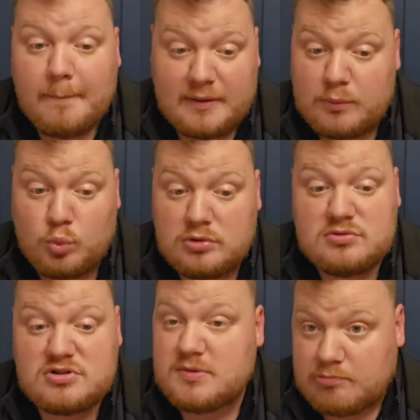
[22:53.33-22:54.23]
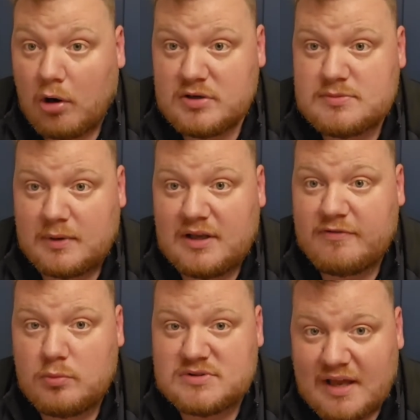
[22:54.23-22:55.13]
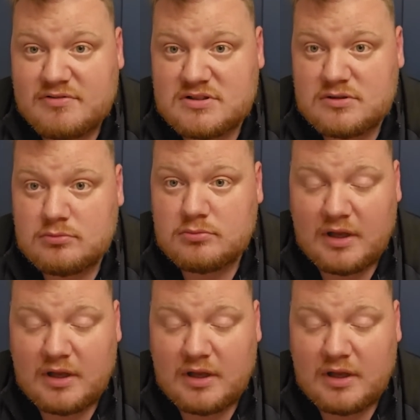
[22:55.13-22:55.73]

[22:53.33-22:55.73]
But it wouldn't surprise me if it was Everton.